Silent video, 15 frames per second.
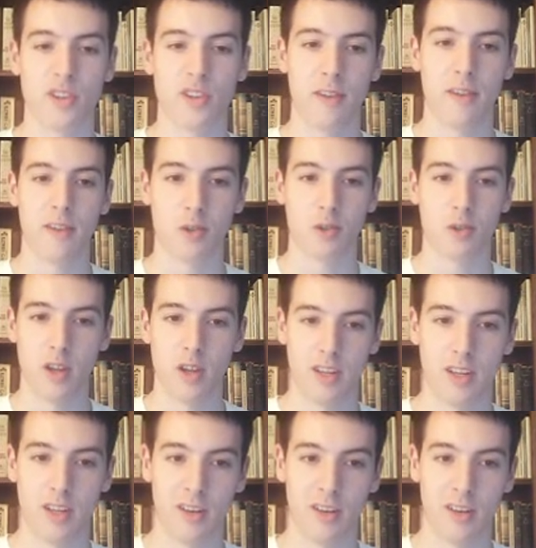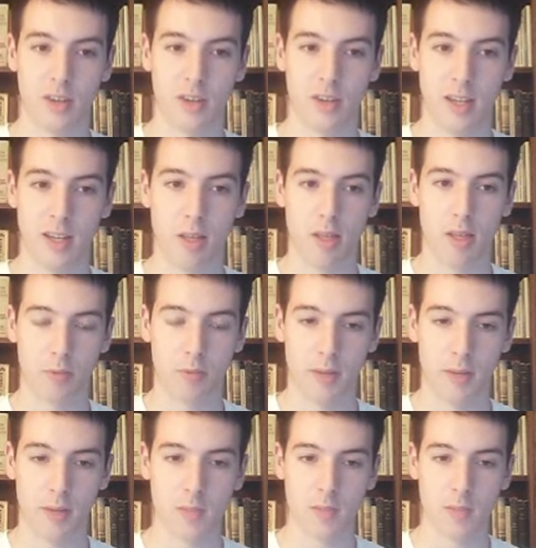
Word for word: f2 than on e3.